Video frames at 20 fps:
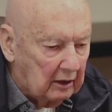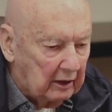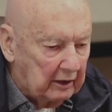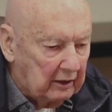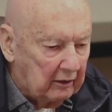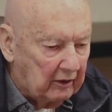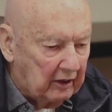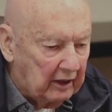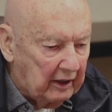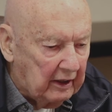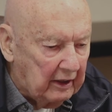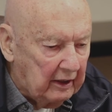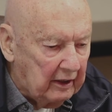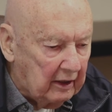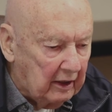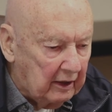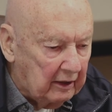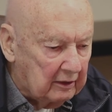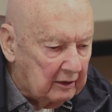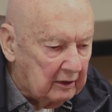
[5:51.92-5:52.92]
I never had
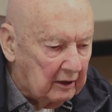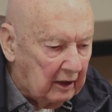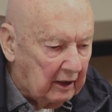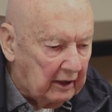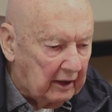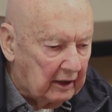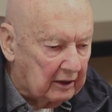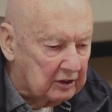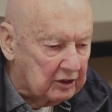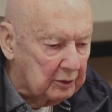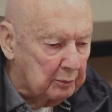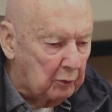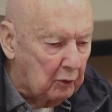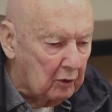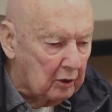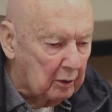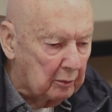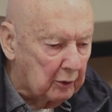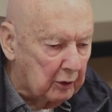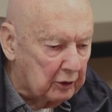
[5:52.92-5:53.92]
any. I had
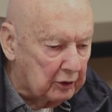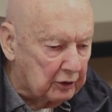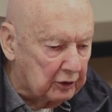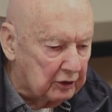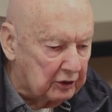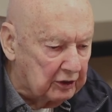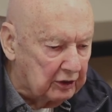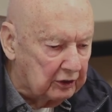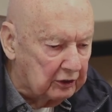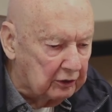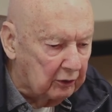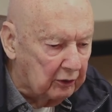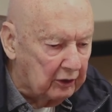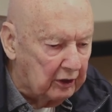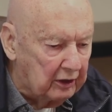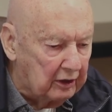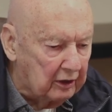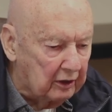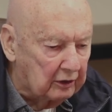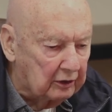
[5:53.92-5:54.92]
small emergencies
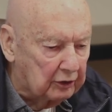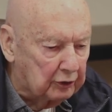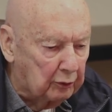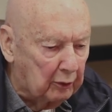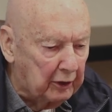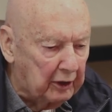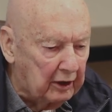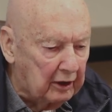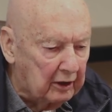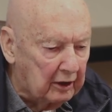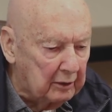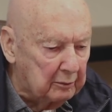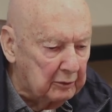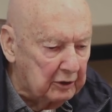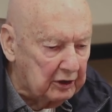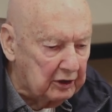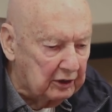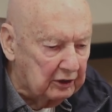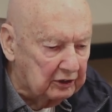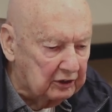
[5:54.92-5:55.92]
on the other 29
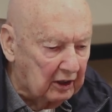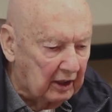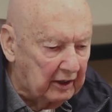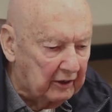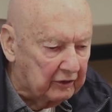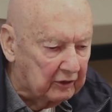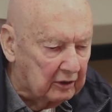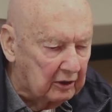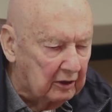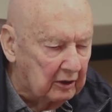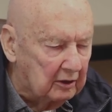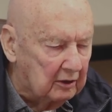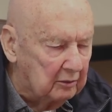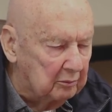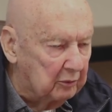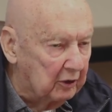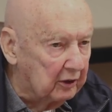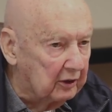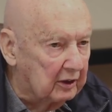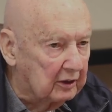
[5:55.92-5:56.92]
missions left,
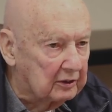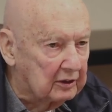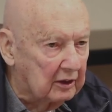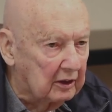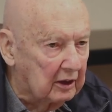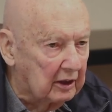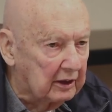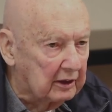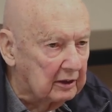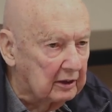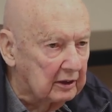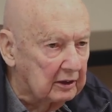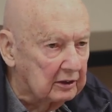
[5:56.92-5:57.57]
but nothing like